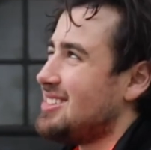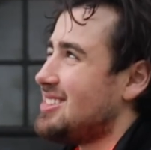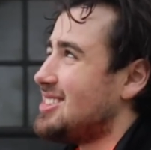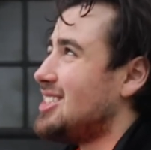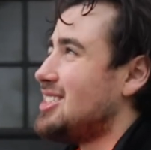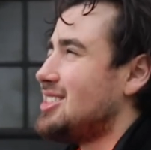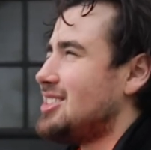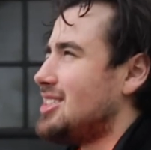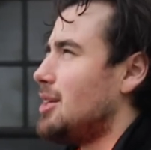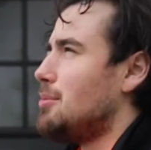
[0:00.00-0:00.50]

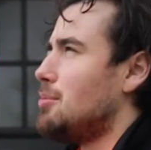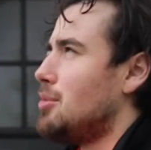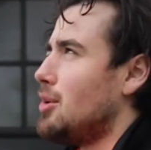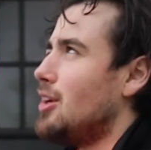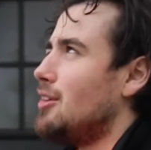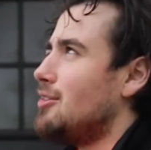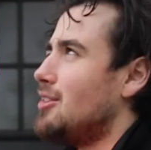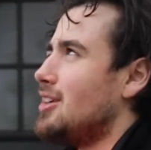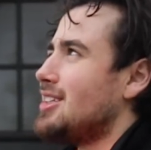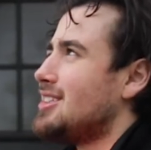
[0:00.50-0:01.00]
Just said
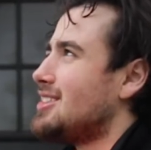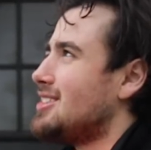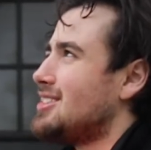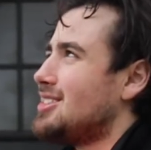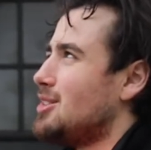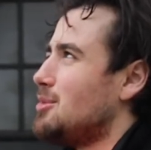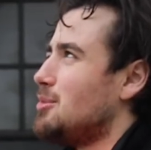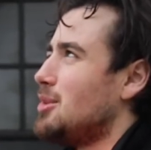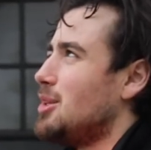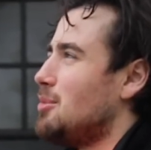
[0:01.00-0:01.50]
perfect,
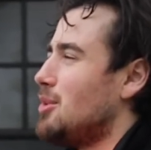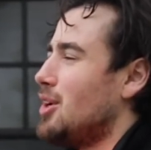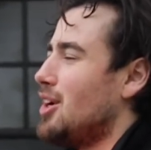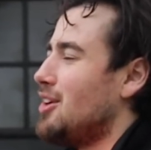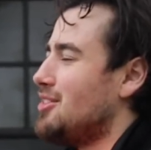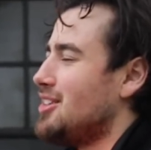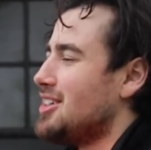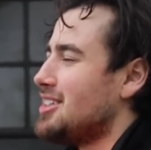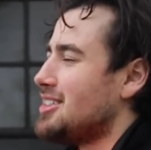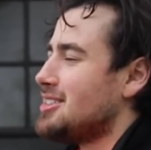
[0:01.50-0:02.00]
too many
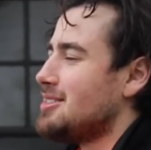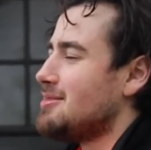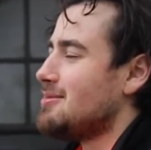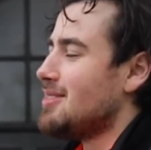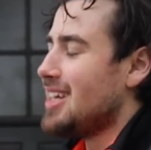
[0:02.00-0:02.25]
perfects.